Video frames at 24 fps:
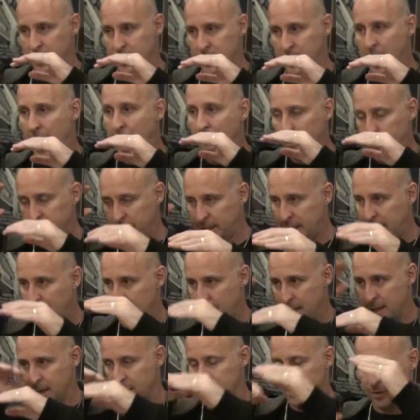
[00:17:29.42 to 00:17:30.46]

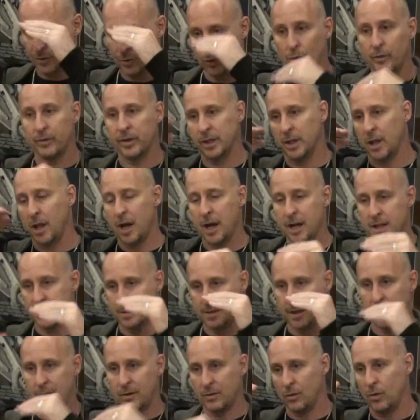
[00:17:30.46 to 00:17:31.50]
complicated storylines
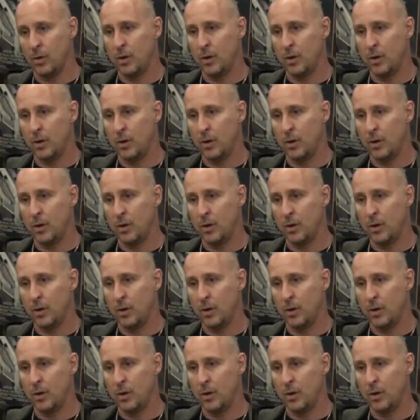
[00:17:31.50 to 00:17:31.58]
that are